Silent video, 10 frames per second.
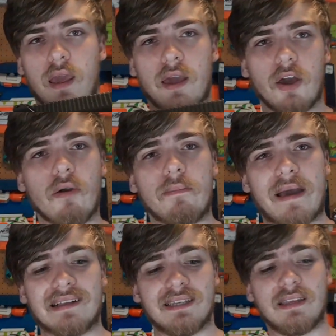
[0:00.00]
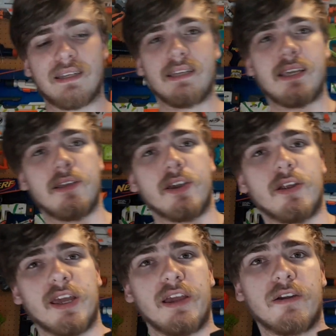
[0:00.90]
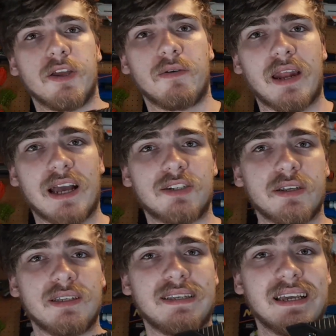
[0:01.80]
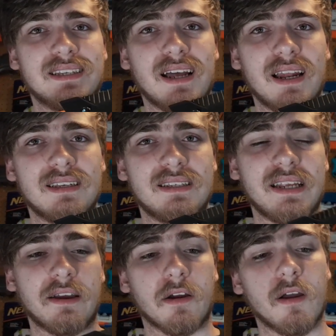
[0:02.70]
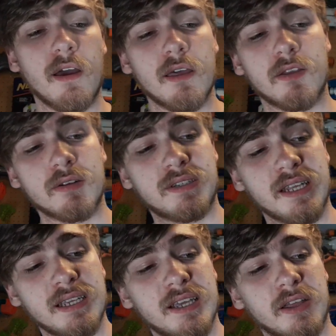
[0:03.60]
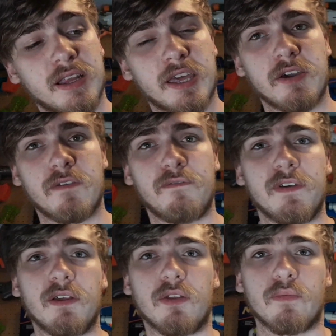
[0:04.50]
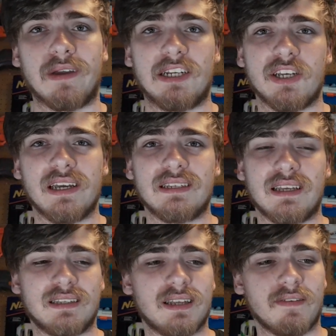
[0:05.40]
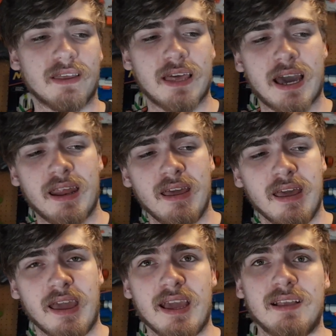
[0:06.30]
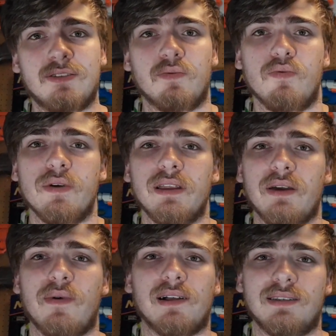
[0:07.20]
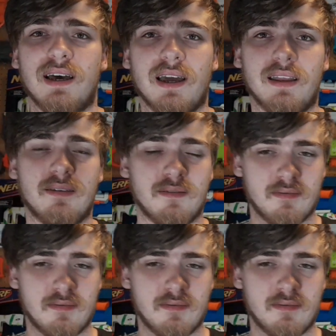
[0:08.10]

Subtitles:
And going back to the detailing on here, you can actually see it's not a sticker. There's detailing, like you can feel the ridges and stuff like that. It's really well done.